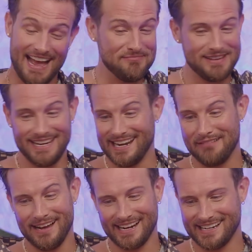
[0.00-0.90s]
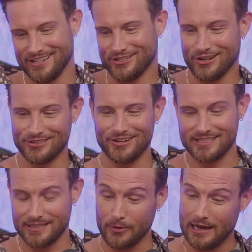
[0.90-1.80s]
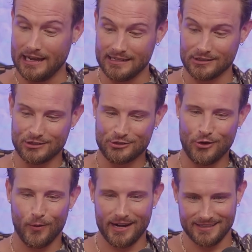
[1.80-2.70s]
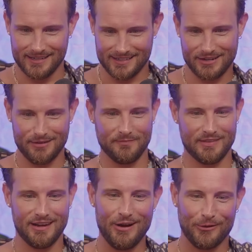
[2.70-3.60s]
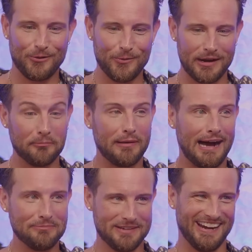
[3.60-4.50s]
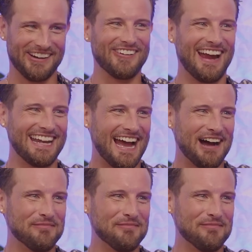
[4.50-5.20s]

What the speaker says: I mean, I'm not going to JoJo Siwa and coin the term, queer pop here right now.